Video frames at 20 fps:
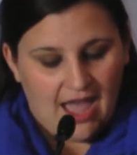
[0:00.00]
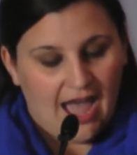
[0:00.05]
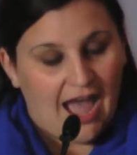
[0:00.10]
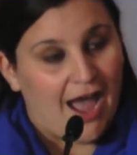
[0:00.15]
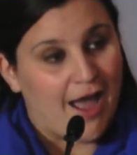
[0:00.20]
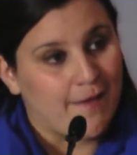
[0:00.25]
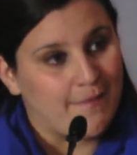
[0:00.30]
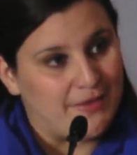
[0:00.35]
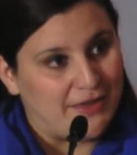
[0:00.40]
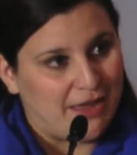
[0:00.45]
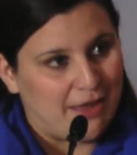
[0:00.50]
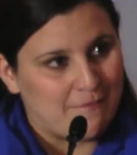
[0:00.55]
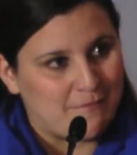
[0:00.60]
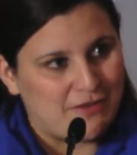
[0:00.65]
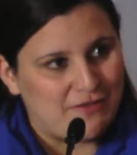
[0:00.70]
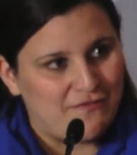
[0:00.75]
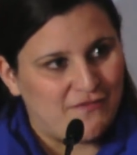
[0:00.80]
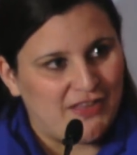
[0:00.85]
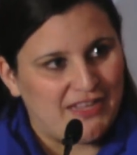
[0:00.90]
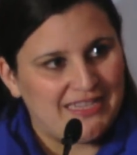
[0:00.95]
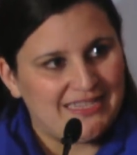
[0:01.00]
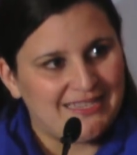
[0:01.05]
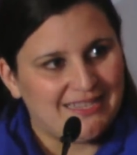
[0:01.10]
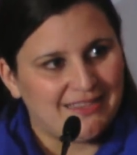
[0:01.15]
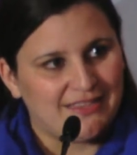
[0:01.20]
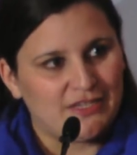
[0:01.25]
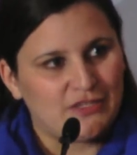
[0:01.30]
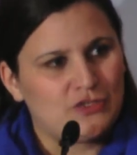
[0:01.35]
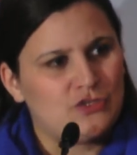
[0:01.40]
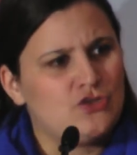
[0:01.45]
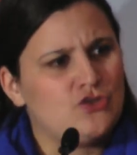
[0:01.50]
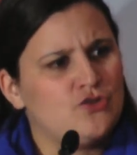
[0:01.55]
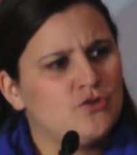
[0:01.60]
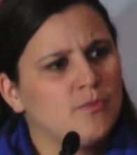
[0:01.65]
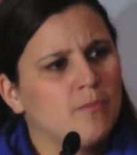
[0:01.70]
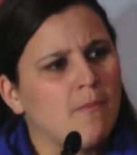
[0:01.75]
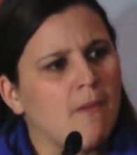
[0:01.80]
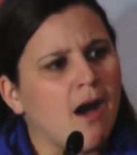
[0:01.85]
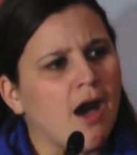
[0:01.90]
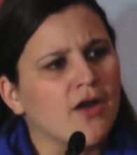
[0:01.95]
I became convinced that this new
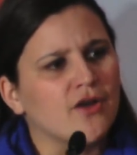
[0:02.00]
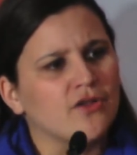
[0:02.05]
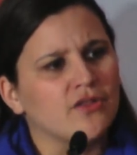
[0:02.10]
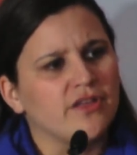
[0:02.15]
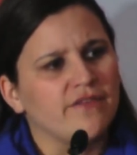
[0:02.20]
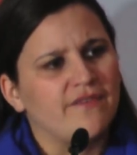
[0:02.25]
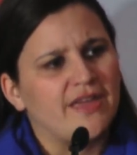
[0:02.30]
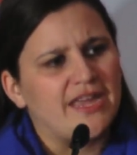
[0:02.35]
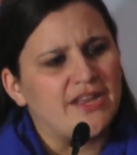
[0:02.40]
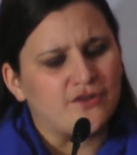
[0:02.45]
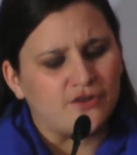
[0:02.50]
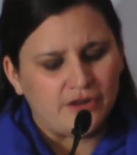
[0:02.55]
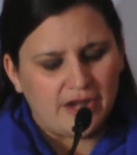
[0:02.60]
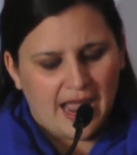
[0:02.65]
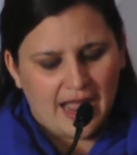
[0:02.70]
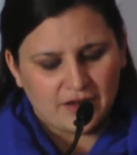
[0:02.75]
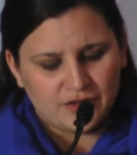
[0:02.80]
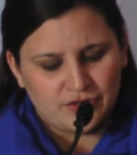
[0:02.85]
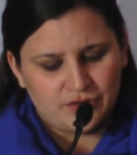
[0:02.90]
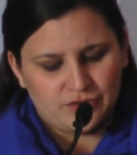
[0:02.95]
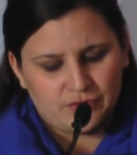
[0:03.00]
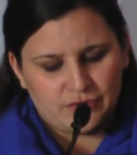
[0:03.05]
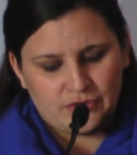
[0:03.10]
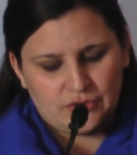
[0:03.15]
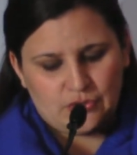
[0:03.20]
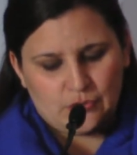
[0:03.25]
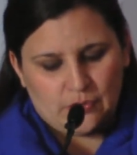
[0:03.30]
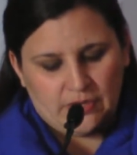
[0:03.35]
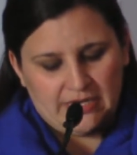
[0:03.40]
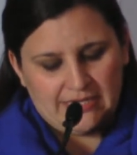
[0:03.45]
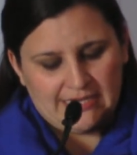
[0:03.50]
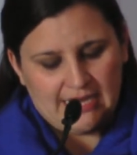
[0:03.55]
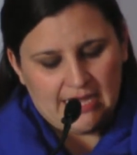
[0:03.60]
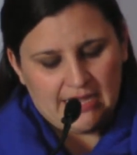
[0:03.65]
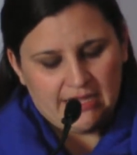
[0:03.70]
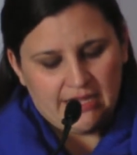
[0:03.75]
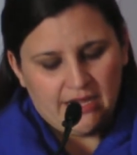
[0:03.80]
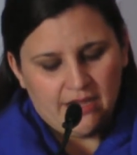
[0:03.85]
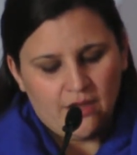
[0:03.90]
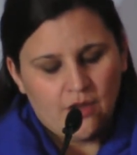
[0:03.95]
model of international
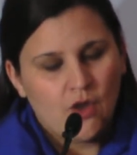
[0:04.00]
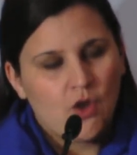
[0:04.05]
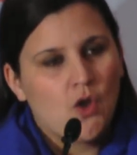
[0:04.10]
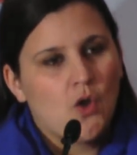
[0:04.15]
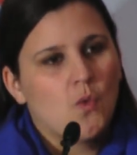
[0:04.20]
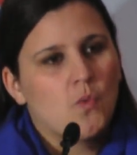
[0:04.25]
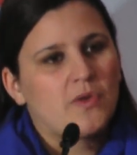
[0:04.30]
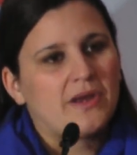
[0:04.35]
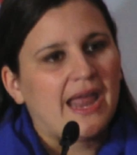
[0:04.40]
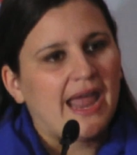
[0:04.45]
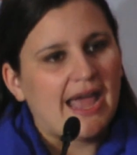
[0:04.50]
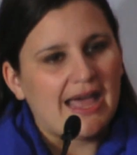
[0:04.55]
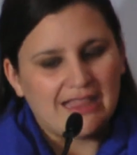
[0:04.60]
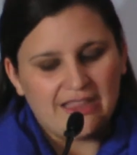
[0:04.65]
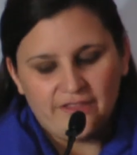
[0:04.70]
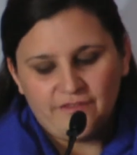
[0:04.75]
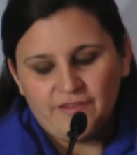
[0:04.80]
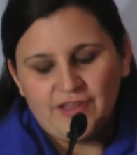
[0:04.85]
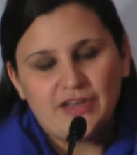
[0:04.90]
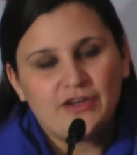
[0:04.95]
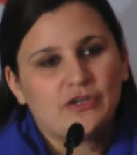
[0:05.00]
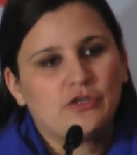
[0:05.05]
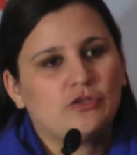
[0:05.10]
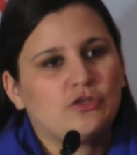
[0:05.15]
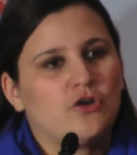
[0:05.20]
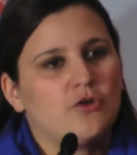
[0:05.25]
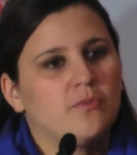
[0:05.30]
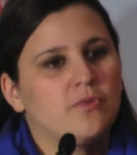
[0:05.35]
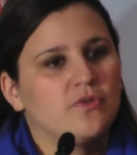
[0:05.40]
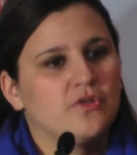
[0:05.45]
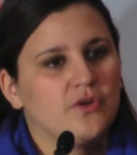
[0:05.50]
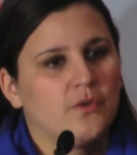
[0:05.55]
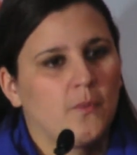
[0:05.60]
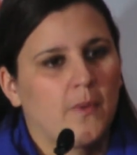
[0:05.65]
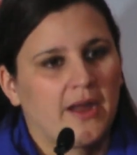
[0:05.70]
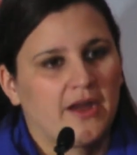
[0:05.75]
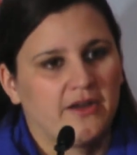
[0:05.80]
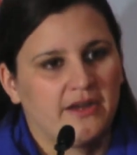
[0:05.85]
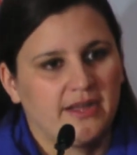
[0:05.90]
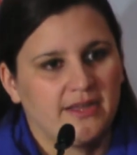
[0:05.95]
storytelling would elevate global
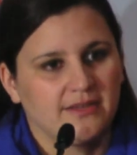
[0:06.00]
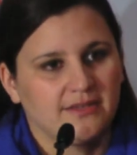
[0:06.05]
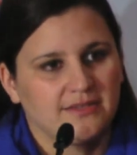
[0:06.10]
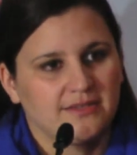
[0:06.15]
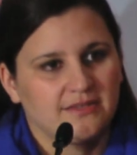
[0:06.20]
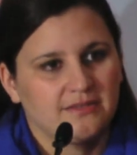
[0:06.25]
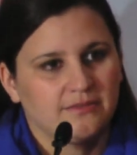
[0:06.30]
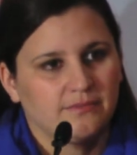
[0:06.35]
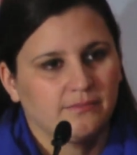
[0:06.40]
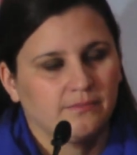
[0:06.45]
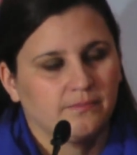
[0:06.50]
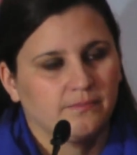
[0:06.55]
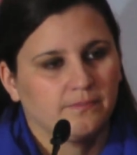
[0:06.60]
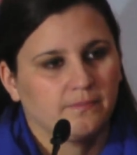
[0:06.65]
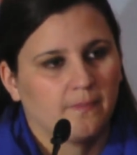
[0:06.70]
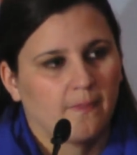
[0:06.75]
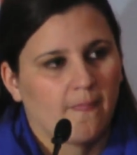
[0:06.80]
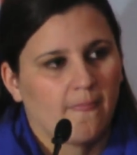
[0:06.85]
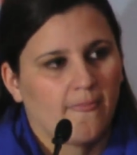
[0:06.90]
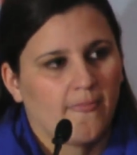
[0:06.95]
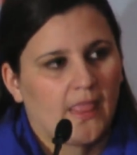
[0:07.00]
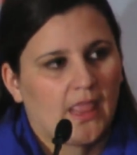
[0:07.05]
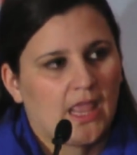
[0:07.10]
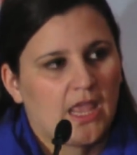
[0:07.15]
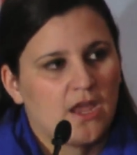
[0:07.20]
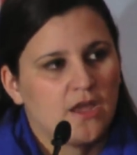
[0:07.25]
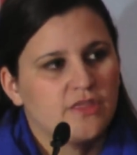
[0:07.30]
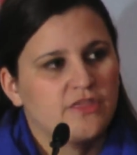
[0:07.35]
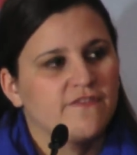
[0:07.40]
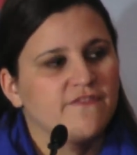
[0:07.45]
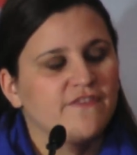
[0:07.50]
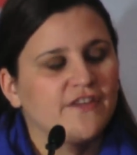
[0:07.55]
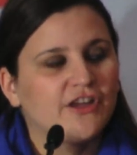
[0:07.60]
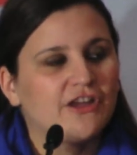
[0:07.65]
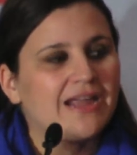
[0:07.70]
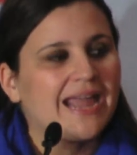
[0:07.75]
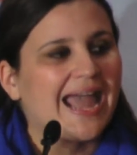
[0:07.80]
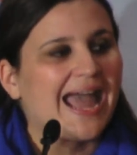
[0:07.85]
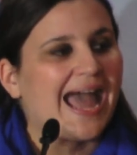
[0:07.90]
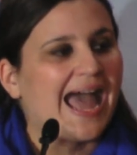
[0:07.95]
awareness. The
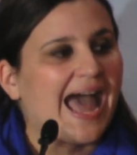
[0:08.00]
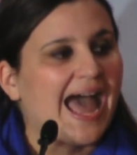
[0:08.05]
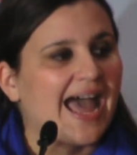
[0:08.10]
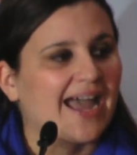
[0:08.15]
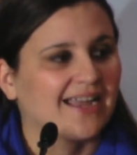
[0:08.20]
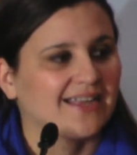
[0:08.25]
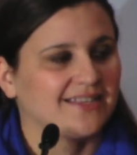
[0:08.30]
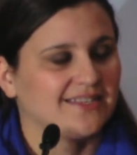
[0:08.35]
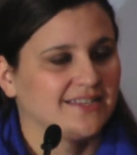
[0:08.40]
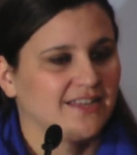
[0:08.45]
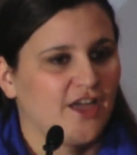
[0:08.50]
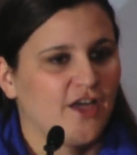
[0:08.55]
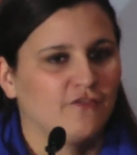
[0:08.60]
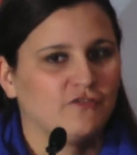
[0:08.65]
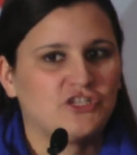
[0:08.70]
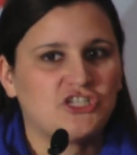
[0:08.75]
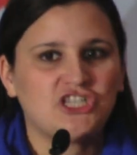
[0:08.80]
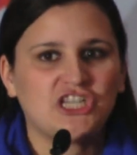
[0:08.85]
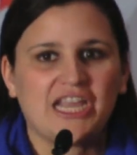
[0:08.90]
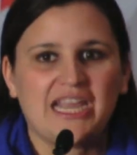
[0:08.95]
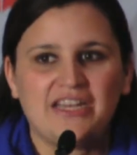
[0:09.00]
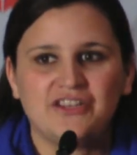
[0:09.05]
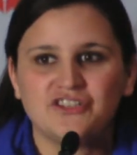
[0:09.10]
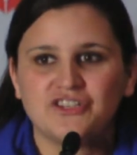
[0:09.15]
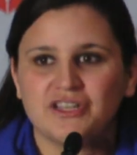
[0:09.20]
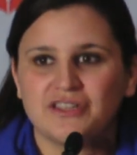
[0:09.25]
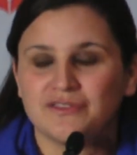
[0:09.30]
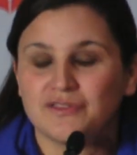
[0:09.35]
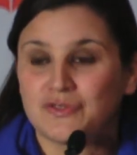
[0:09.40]
very act of changing the